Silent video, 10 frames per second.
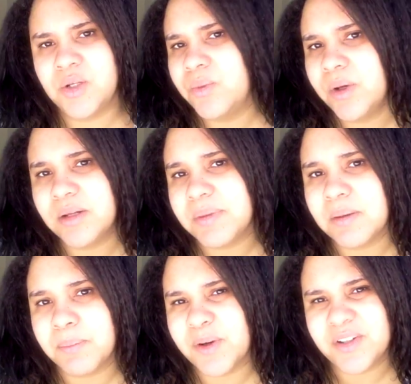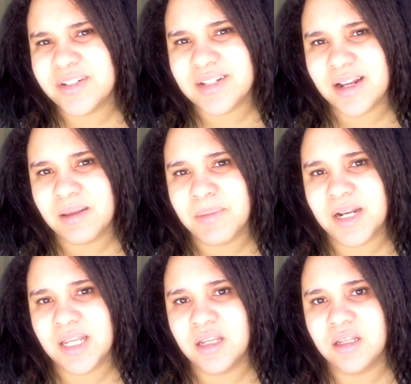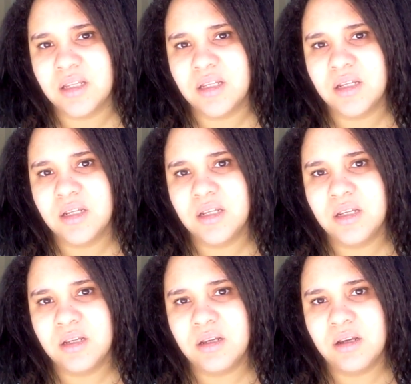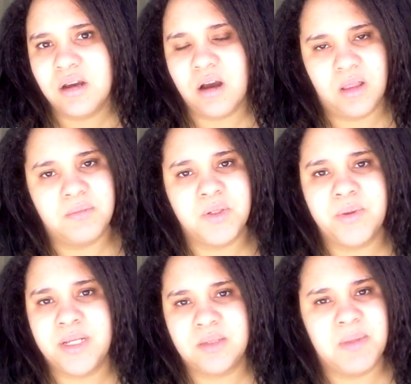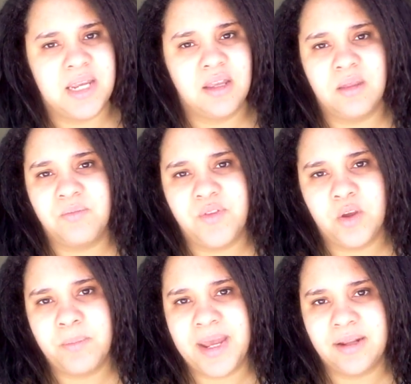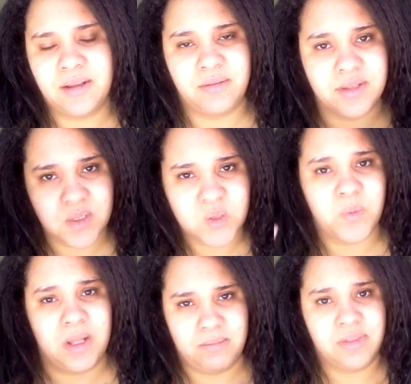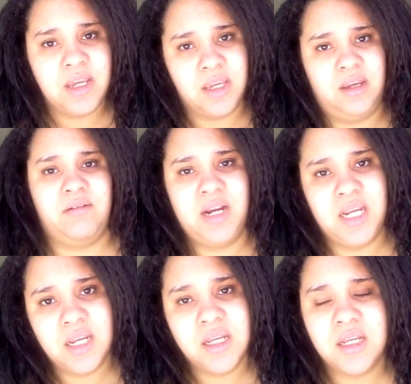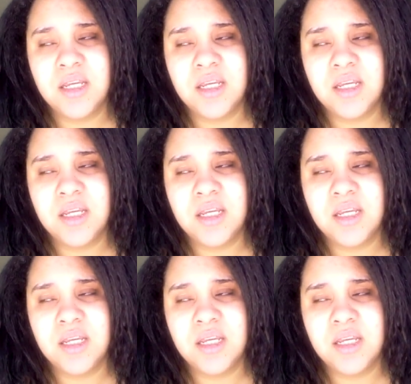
I don't want to be a burden to anybody. All I'm doing is making them feel bad. Now, this is what I'm thinking, right?